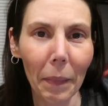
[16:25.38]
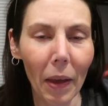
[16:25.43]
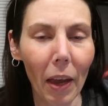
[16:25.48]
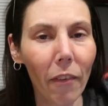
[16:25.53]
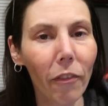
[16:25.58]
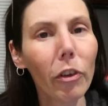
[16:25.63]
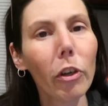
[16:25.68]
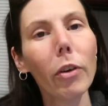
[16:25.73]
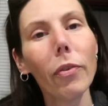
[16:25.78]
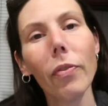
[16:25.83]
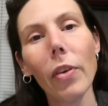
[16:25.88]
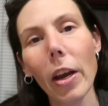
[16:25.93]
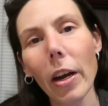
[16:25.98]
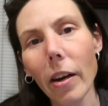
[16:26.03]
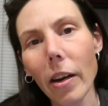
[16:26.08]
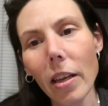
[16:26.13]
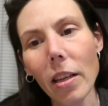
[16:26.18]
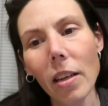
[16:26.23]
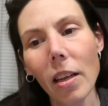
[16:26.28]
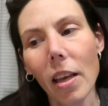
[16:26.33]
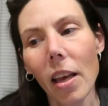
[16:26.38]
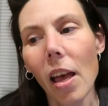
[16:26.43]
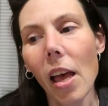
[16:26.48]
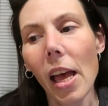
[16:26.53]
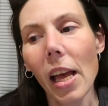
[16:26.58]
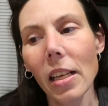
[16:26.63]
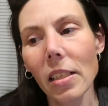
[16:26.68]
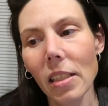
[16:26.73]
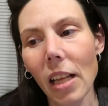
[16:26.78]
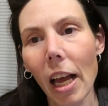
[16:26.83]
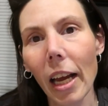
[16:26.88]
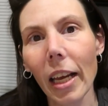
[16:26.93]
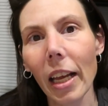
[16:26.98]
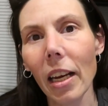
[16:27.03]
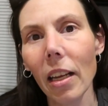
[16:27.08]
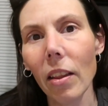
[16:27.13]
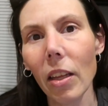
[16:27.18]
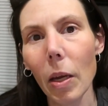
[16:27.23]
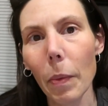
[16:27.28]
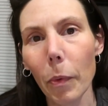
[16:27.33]
If your ferret is not
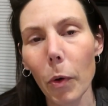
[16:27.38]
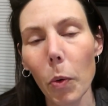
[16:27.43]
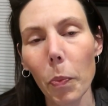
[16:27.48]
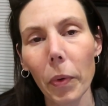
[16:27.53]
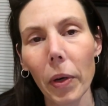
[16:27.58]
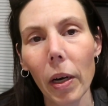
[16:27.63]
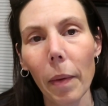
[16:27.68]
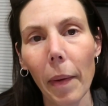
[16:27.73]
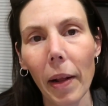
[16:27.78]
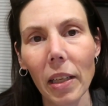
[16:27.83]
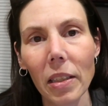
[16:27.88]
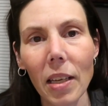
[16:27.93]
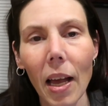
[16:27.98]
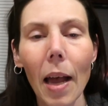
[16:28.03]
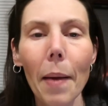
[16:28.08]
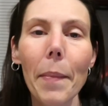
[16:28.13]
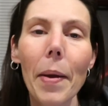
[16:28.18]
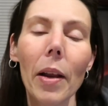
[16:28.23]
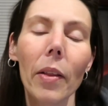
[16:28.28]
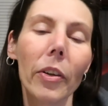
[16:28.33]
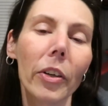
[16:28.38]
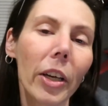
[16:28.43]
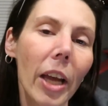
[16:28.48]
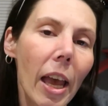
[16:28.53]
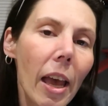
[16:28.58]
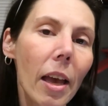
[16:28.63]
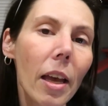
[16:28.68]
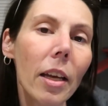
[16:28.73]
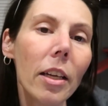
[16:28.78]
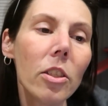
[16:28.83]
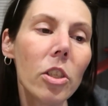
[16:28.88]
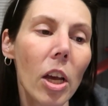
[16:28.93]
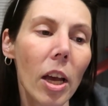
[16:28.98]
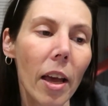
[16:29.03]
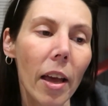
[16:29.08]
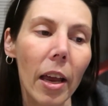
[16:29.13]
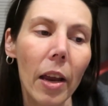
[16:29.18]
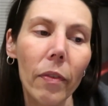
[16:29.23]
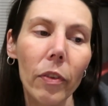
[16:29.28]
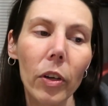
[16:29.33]
getting the appropriate amount of time out of their cage,
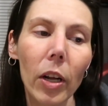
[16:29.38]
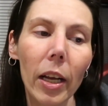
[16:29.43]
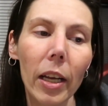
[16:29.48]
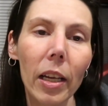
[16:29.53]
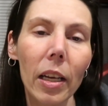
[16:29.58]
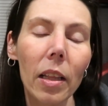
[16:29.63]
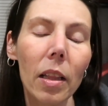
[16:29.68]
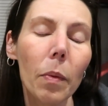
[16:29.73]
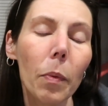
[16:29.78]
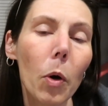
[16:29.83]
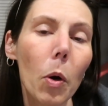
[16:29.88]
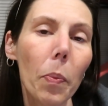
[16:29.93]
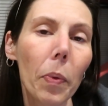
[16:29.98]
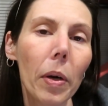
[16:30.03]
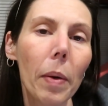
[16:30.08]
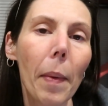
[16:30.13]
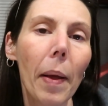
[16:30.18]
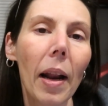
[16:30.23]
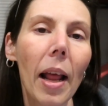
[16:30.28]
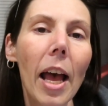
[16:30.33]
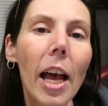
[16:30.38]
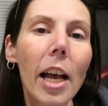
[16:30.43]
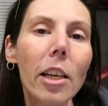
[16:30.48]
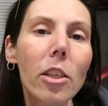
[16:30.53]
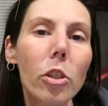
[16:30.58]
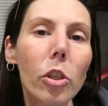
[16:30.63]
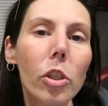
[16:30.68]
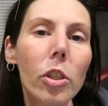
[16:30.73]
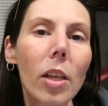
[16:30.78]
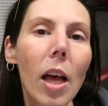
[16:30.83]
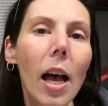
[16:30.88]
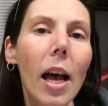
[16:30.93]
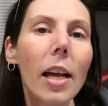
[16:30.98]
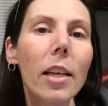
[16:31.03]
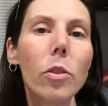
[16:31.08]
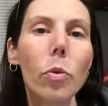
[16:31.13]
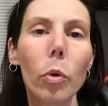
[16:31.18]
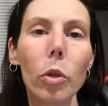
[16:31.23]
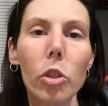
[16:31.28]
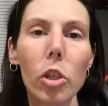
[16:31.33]
if they're not getting the appropriate amount of
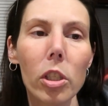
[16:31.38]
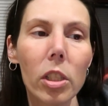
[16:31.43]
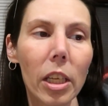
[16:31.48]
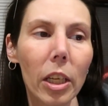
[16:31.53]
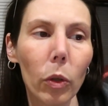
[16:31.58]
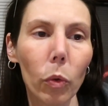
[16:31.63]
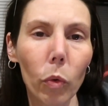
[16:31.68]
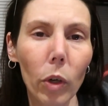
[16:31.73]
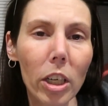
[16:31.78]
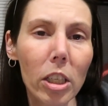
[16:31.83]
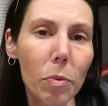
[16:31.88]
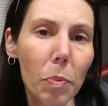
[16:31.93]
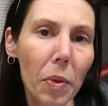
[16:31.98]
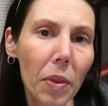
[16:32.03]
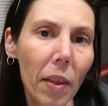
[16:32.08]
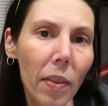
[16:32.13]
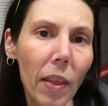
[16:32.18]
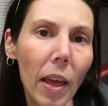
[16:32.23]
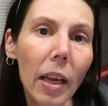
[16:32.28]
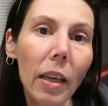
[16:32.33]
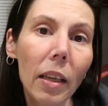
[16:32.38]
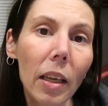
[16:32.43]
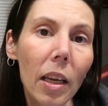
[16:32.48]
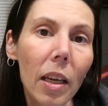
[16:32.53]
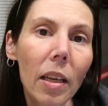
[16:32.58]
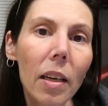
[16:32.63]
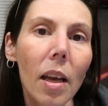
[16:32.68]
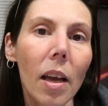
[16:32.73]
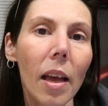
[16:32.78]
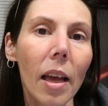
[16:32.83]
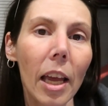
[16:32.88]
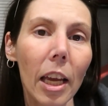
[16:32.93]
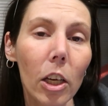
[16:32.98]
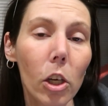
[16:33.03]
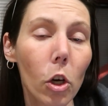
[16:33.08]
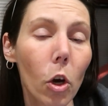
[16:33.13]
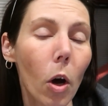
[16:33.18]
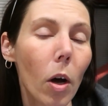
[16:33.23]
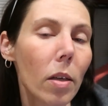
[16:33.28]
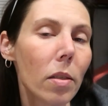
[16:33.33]
exercise or just enrichment that they need, it
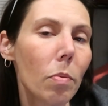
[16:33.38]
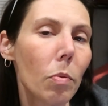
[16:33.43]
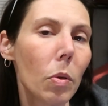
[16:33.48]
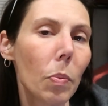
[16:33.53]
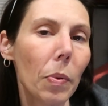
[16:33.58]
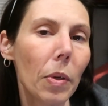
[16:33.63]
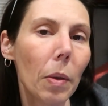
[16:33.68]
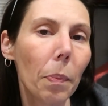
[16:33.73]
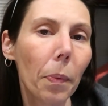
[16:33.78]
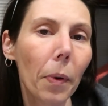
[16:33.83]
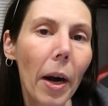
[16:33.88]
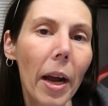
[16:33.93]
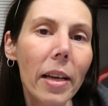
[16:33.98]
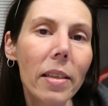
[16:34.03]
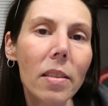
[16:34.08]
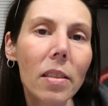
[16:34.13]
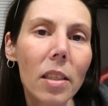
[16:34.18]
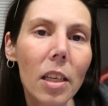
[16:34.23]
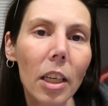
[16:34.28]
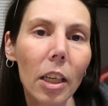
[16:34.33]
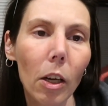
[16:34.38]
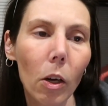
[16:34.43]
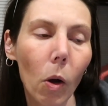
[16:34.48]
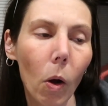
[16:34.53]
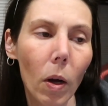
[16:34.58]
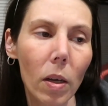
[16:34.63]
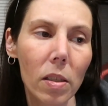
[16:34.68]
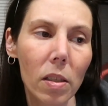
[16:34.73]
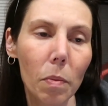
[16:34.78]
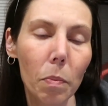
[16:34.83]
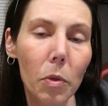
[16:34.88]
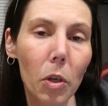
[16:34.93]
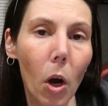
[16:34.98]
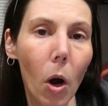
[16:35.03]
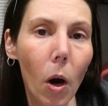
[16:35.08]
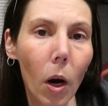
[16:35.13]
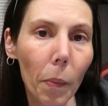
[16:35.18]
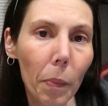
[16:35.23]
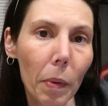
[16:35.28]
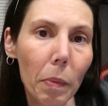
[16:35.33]
could cause them to be depressed. It could cause them to
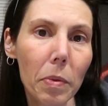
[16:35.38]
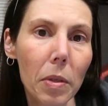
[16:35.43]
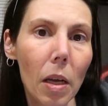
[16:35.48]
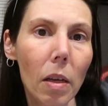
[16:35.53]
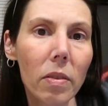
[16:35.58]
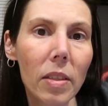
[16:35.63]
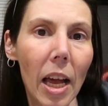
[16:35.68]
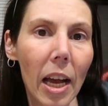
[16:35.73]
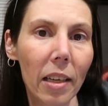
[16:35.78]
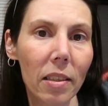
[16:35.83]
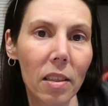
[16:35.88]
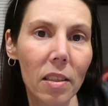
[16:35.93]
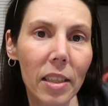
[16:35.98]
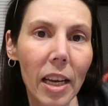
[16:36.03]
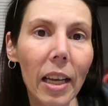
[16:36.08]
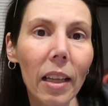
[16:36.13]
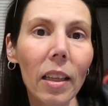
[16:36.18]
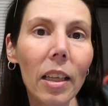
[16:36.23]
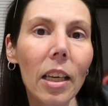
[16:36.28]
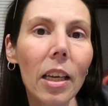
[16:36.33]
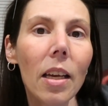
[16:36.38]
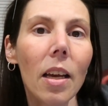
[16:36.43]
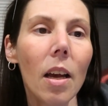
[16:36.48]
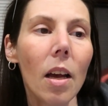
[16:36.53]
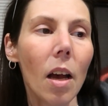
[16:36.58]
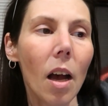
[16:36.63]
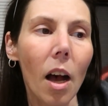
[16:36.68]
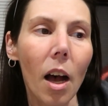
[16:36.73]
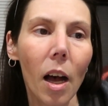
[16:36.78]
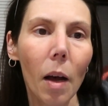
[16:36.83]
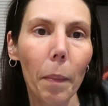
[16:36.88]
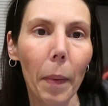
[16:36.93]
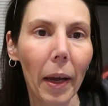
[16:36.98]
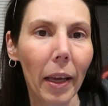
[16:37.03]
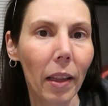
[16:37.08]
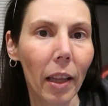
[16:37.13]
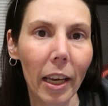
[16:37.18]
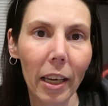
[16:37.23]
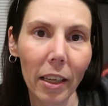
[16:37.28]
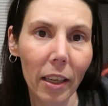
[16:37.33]
harm themselves accidentally
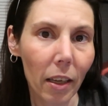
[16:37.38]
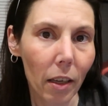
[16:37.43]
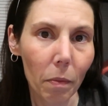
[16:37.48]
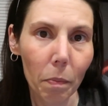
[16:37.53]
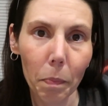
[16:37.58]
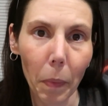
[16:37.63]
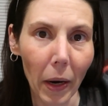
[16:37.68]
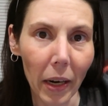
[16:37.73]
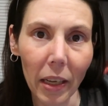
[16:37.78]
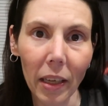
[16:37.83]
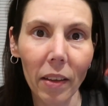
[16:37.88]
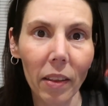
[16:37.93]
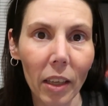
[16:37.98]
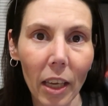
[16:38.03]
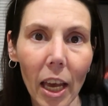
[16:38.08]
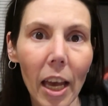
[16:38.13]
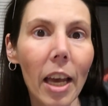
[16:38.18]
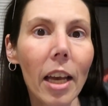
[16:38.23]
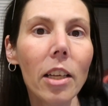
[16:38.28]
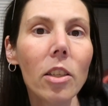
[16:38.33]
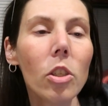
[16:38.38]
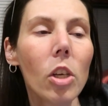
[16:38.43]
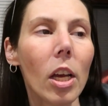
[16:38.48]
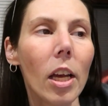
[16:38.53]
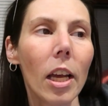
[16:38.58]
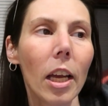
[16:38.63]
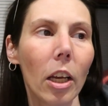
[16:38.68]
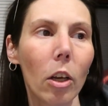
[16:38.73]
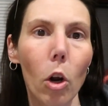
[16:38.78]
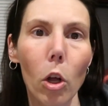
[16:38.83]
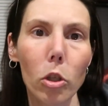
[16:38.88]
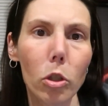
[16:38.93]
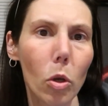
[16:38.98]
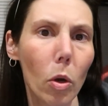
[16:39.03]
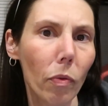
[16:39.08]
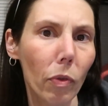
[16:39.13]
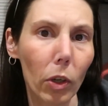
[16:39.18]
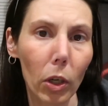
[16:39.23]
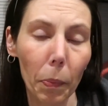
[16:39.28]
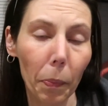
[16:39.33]
by like biting at the cage. It could also,
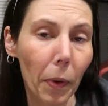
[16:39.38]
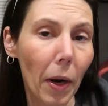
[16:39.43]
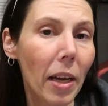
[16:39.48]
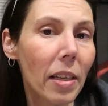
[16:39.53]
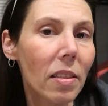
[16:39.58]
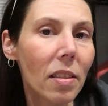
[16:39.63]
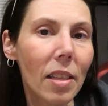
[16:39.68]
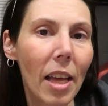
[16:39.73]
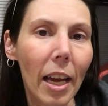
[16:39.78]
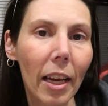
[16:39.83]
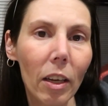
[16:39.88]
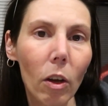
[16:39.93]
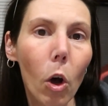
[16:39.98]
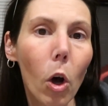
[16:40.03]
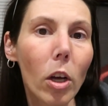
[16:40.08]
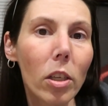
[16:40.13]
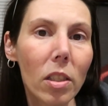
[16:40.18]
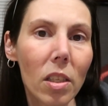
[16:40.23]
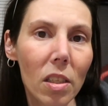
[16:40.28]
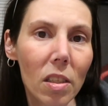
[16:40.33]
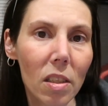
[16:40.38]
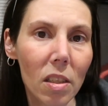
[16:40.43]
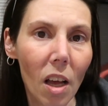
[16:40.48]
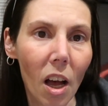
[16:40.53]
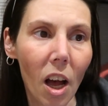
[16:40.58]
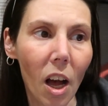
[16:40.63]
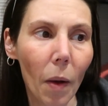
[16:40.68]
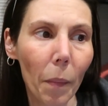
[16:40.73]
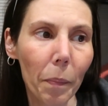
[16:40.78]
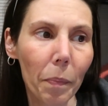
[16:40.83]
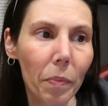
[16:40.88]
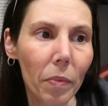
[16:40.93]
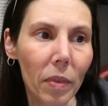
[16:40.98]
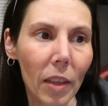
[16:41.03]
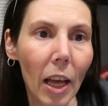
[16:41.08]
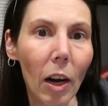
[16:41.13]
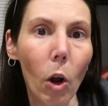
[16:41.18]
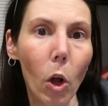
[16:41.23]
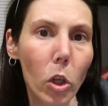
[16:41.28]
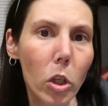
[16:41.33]
if they're depressed, that causes,
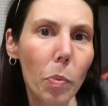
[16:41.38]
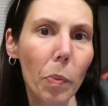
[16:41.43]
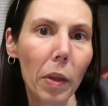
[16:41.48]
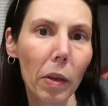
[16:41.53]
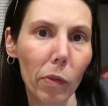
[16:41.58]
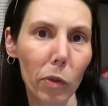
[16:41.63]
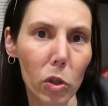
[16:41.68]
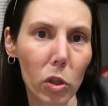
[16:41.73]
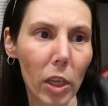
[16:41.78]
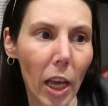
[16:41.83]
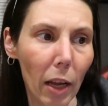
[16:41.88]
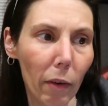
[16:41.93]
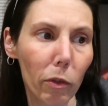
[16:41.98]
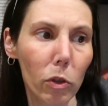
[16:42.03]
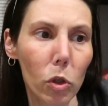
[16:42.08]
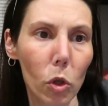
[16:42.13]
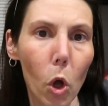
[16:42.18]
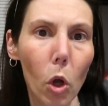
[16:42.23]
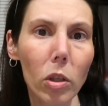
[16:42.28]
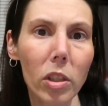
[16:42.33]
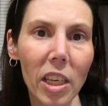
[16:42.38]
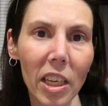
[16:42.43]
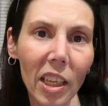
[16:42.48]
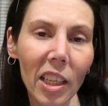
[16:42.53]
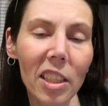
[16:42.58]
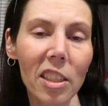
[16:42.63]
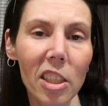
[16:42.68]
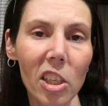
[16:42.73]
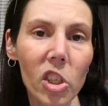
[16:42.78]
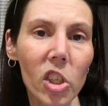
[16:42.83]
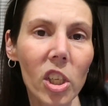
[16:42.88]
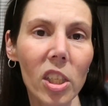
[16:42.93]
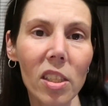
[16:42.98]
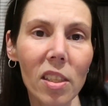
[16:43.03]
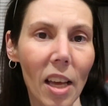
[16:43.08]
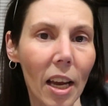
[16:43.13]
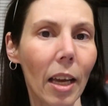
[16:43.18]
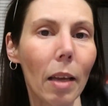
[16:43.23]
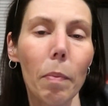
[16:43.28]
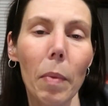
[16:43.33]
that ultimately can result in conditions
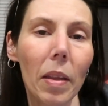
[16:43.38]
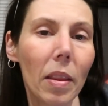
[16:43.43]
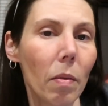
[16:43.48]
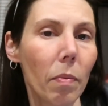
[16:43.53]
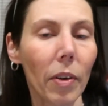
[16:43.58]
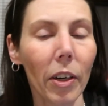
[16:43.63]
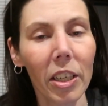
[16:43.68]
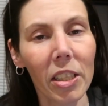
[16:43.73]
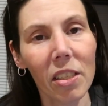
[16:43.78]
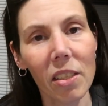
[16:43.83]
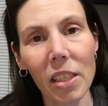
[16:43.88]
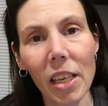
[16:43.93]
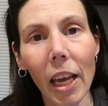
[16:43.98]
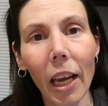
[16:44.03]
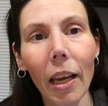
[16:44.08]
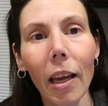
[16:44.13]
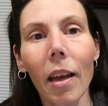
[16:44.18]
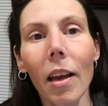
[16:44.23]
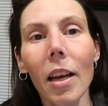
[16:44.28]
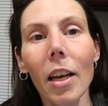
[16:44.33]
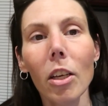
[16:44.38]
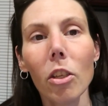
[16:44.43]
that can make them very sick.